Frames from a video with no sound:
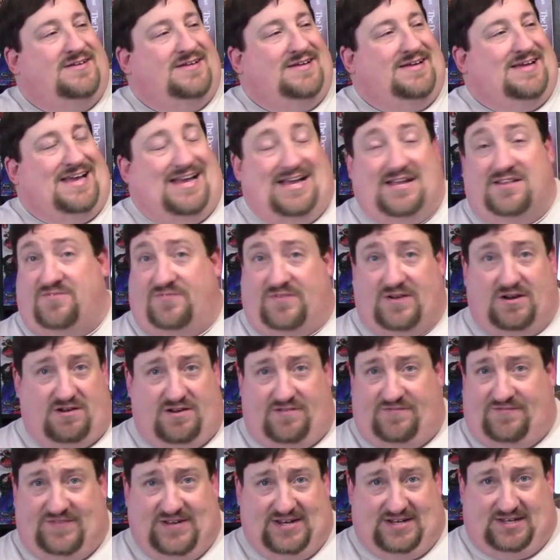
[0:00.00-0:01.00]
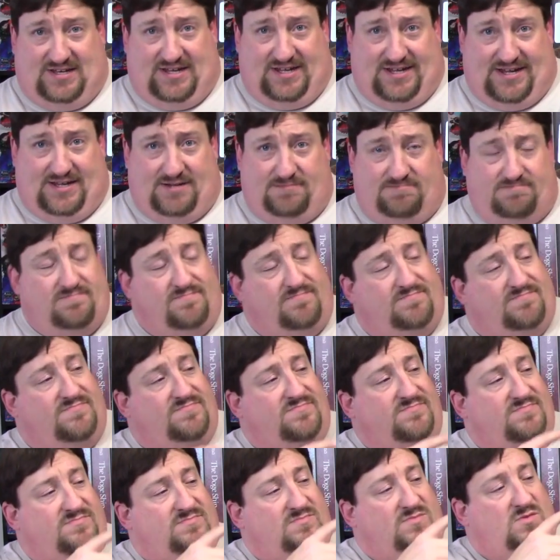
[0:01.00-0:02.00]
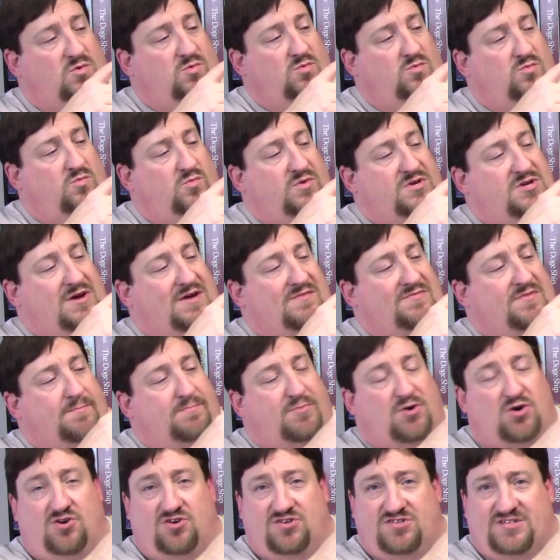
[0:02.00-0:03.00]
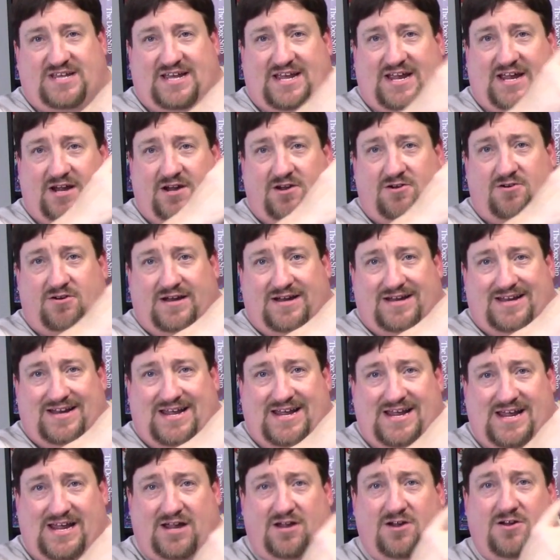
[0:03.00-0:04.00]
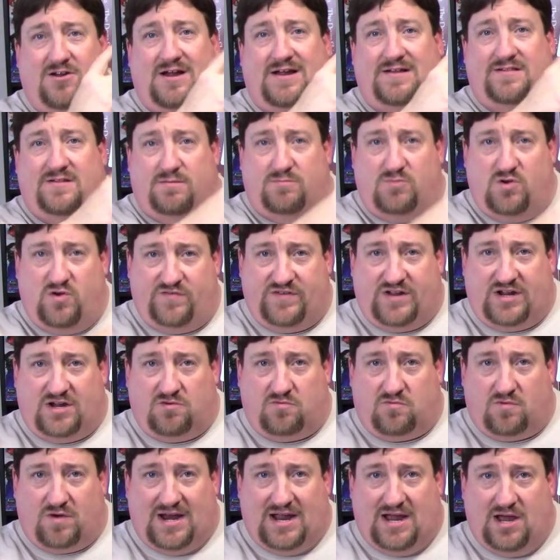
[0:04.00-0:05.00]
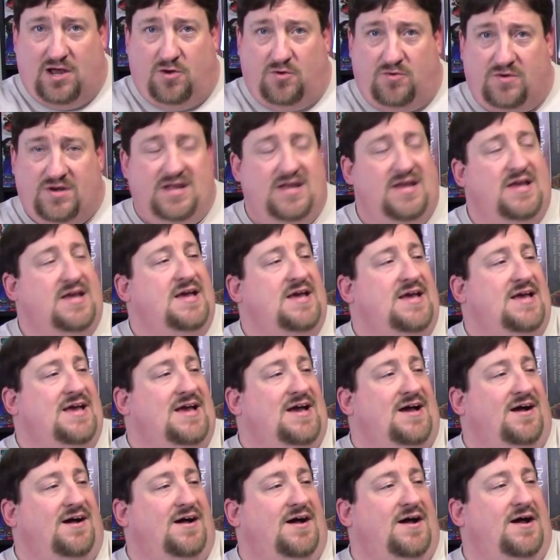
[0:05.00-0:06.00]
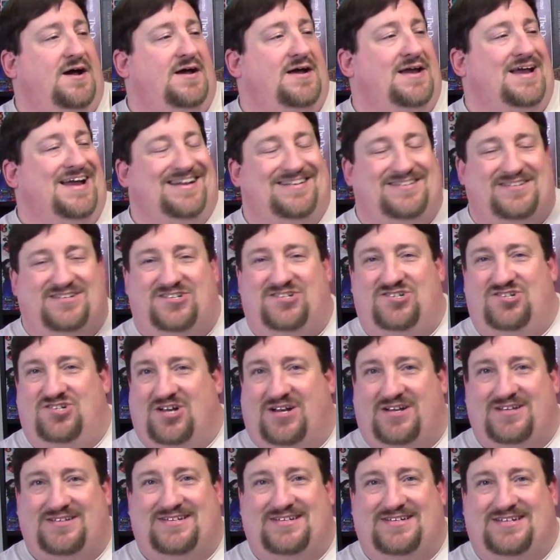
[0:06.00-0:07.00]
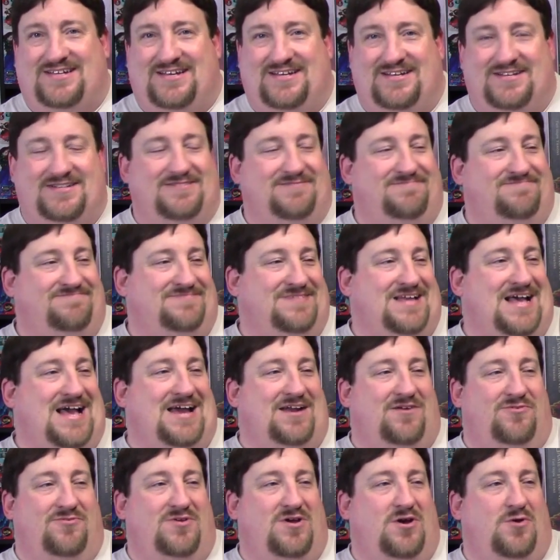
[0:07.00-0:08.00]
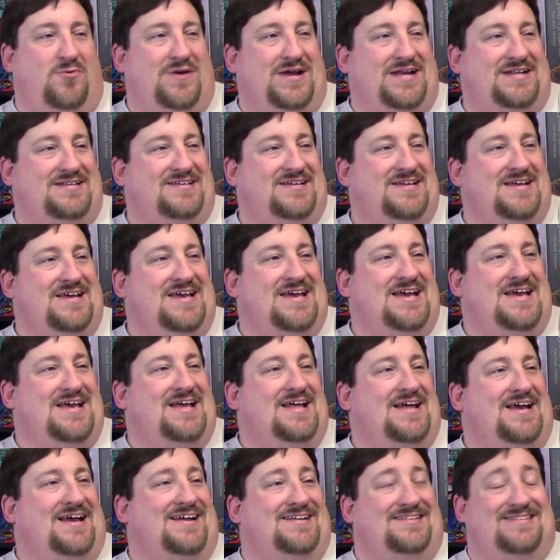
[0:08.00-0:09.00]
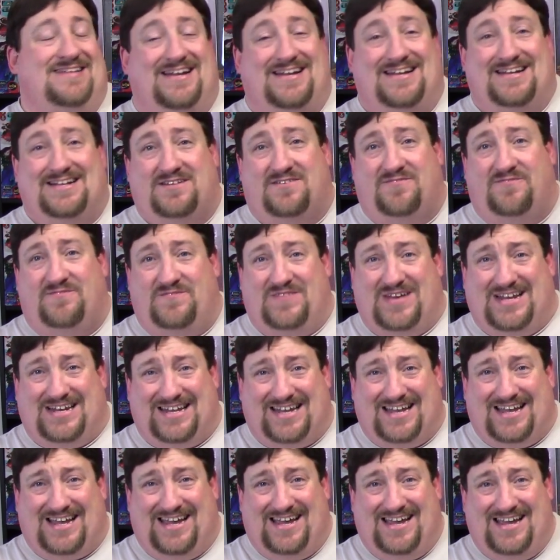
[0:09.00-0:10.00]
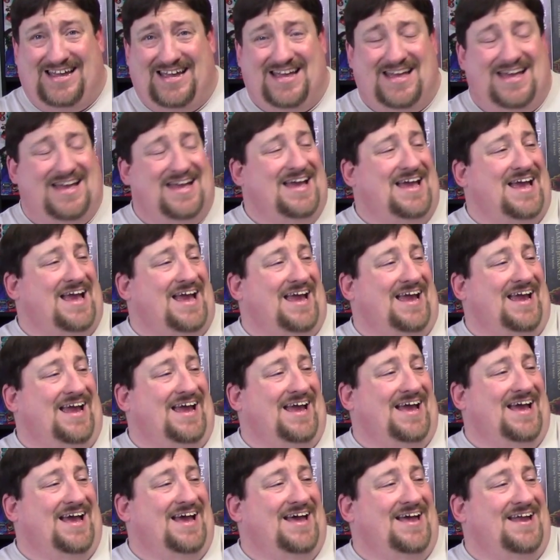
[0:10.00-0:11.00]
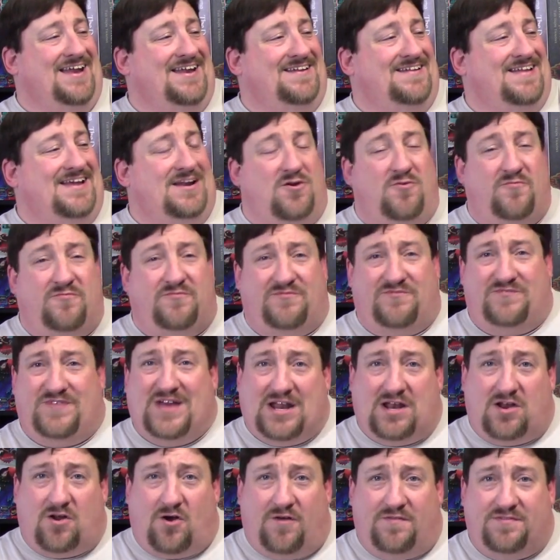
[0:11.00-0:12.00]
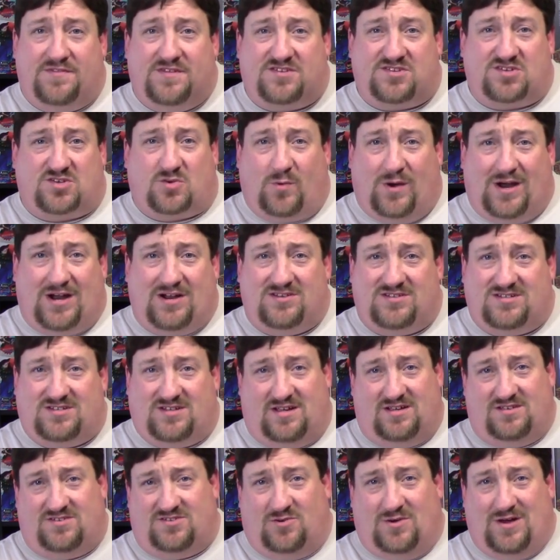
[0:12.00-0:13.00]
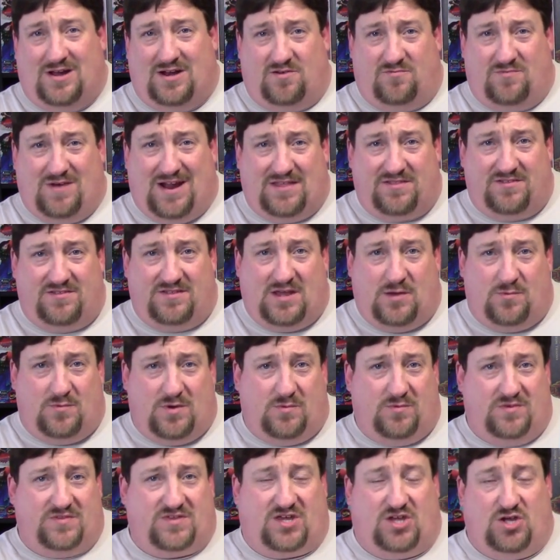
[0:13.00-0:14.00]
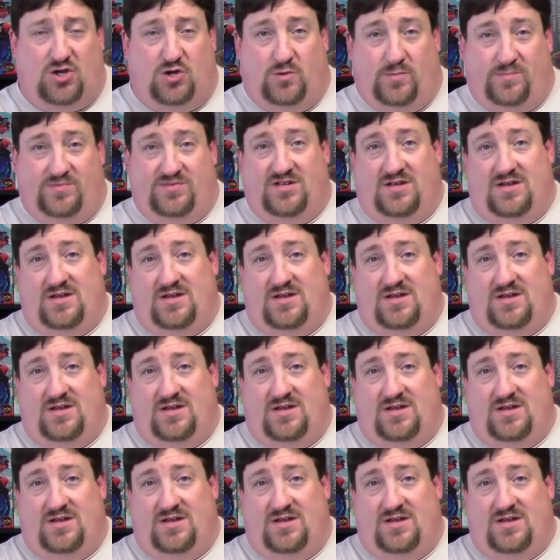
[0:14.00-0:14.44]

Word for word: is very fiddly when you have the birds here and here and they're moving around, uh, it's just, I don't know, it's, like I said, it's fiddly and they don't fit on the squares, so I'd rather they went with cubes.